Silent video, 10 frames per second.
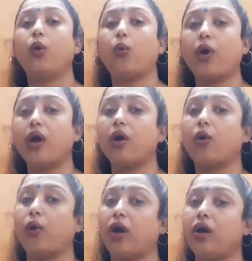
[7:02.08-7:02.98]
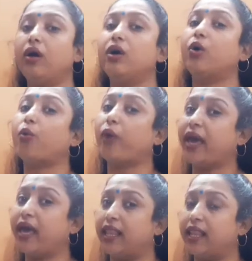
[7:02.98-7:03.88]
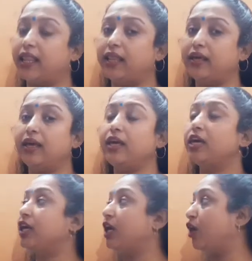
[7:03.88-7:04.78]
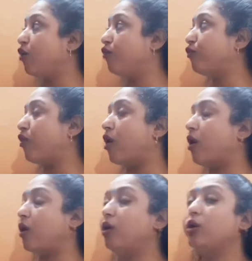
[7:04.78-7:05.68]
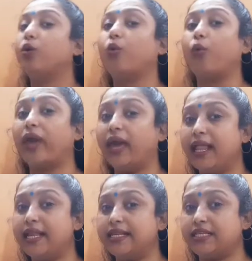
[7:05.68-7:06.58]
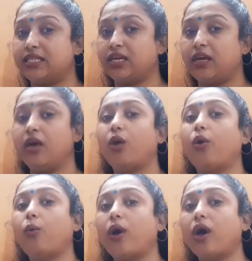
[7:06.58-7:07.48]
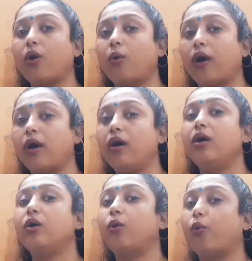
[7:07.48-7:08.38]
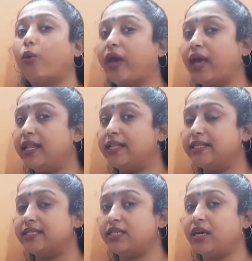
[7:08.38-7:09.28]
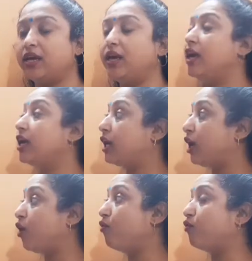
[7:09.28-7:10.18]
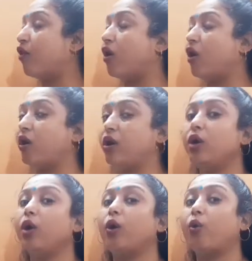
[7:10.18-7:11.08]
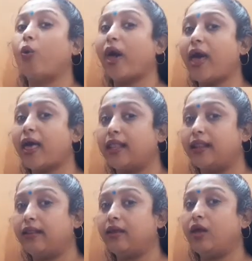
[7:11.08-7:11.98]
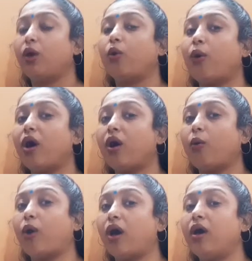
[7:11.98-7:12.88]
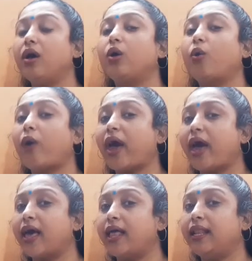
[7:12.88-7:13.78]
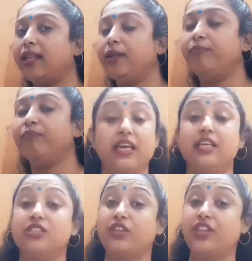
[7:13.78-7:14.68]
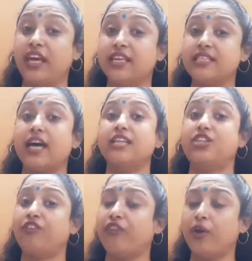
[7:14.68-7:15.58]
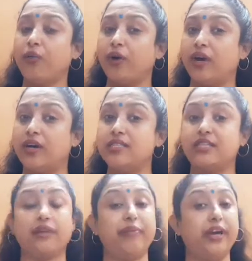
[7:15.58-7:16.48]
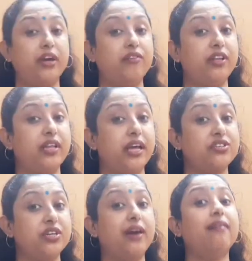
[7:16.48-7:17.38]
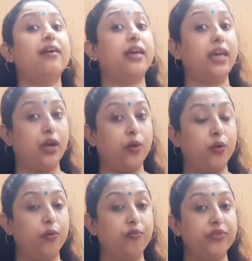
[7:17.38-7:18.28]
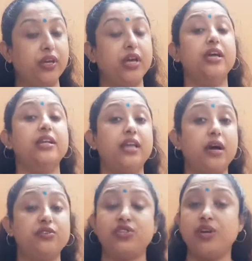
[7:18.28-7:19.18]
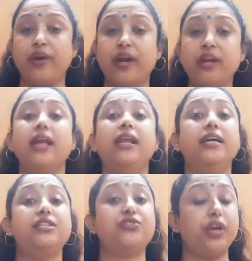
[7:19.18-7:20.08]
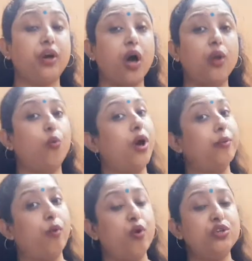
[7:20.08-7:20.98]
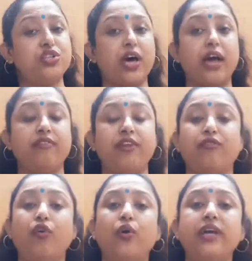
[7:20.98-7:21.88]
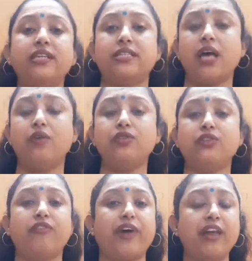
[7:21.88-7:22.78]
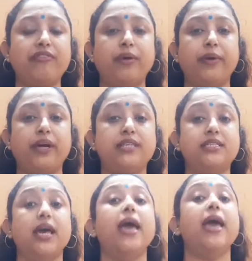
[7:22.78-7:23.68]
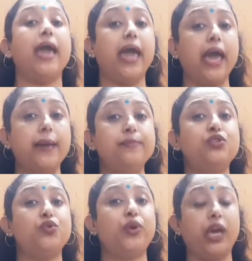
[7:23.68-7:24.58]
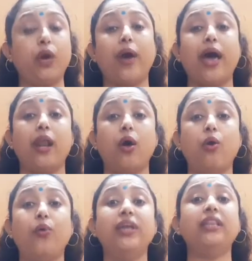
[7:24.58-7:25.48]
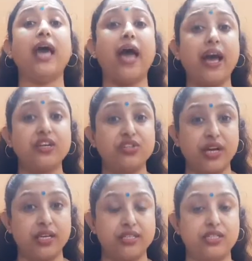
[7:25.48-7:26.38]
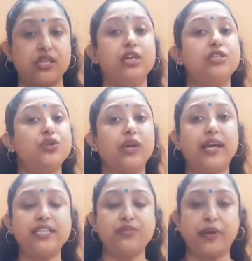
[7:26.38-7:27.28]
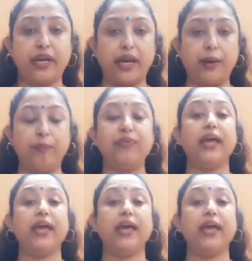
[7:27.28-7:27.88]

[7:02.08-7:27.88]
Quack, quack, quill. Q for quilt. Quack, quack, quilt. Q for quail. Quack, quack, quail. So these are different words that begin with letter Q. Now children, let's recall one more time the phonic sounds of alphabets N to Q along with actions. So let's begin.